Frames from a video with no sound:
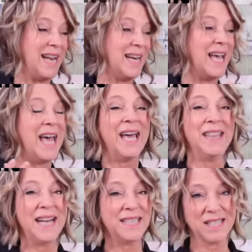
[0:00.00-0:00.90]
And
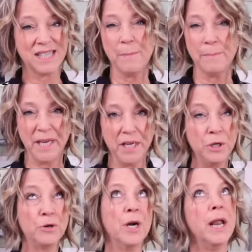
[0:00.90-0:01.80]
that does not mean
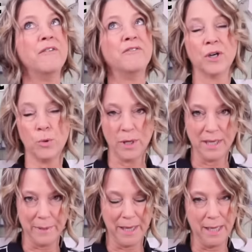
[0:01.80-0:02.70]
you're never going
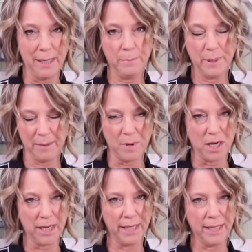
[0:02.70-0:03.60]
to be
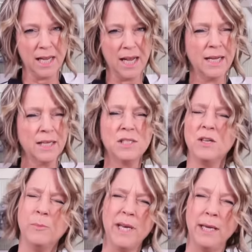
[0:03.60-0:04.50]
pickpocketed, like
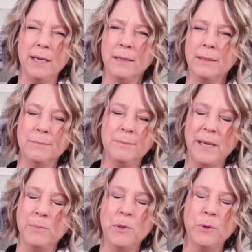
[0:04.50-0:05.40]
so many
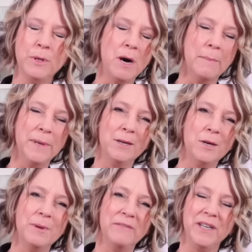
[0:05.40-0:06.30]
people who comment
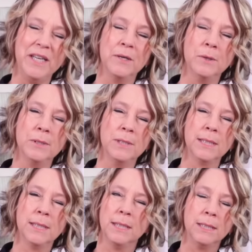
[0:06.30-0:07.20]
on my videos
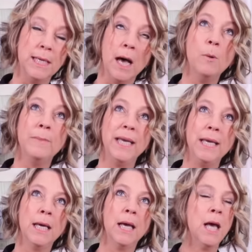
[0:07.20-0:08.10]
tell me.